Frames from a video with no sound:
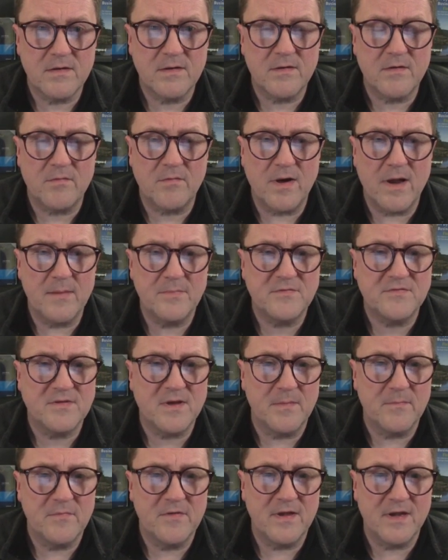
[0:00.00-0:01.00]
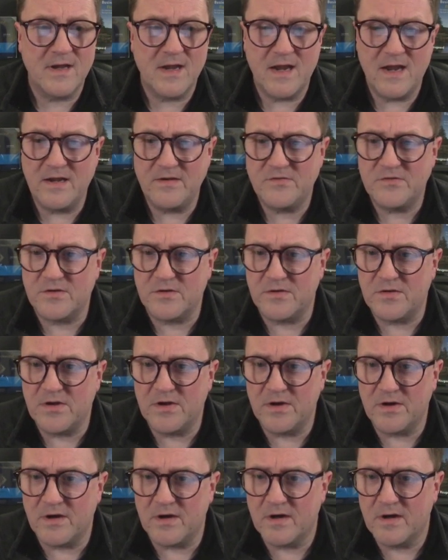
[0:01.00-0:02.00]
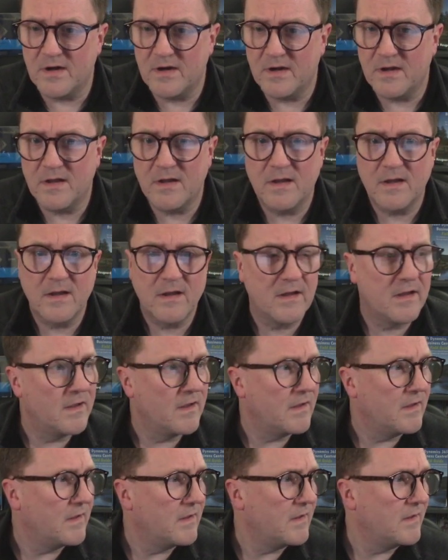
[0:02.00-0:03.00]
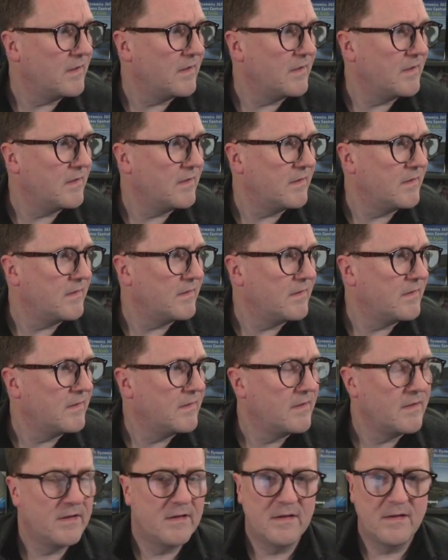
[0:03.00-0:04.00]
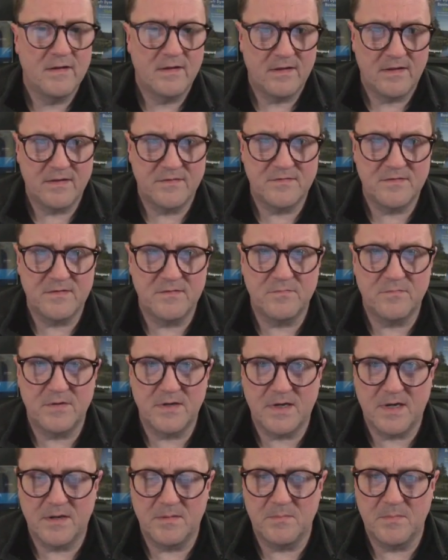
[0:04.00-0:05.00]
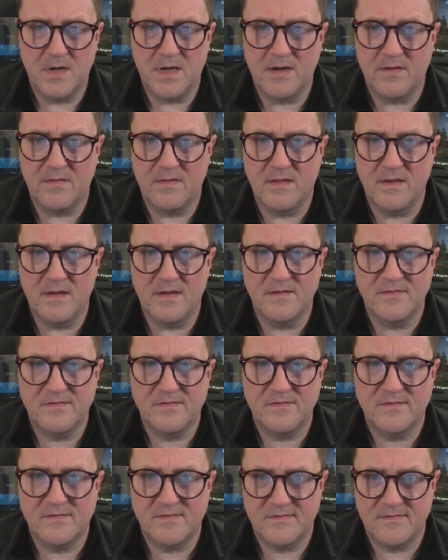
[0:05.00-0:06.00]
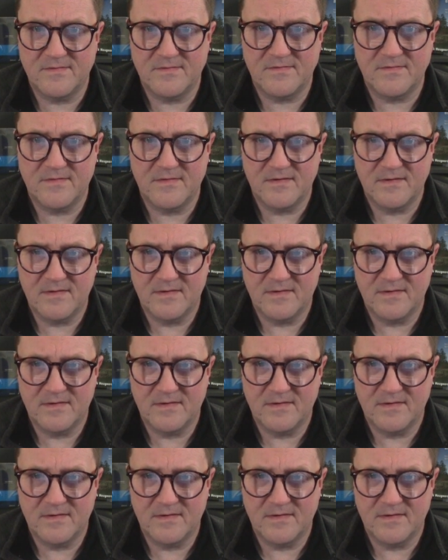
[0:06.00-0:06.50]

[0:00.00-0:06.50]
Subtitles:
grab something ancient here. Let's see if we can make this